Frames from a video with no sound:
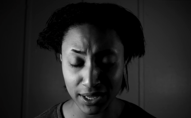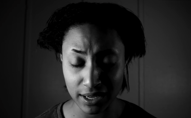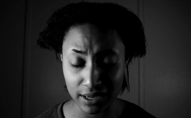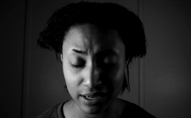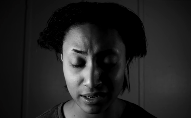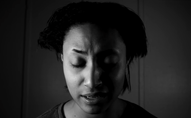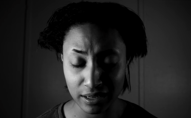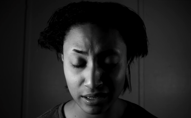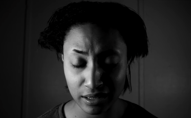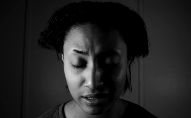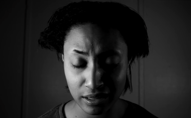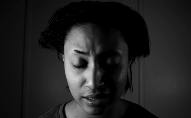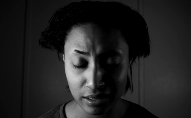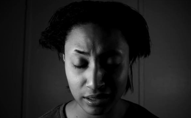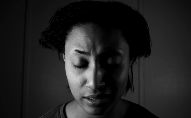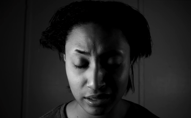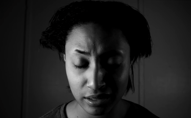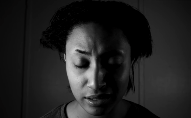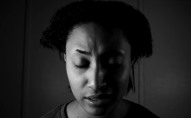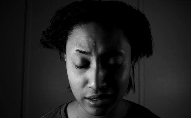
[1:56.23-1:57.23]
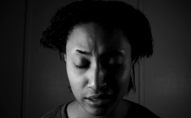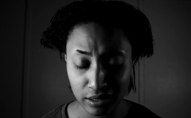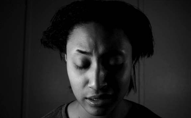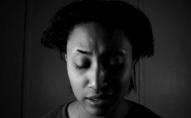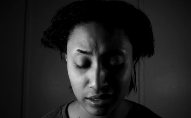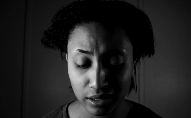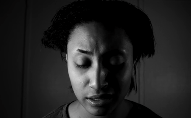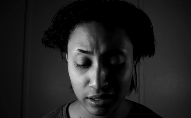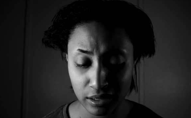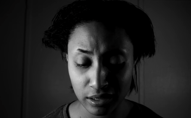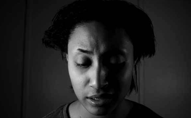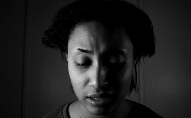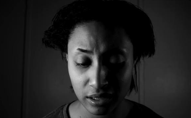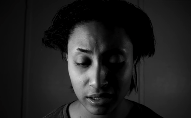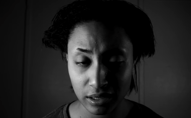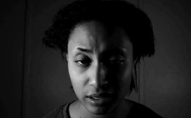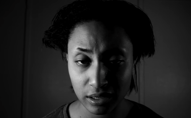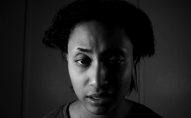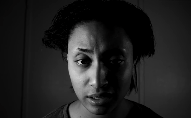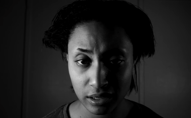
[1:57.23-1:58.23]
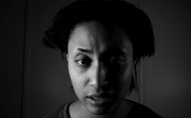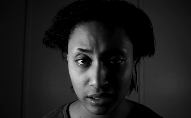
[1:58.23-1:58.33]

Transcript: (silence)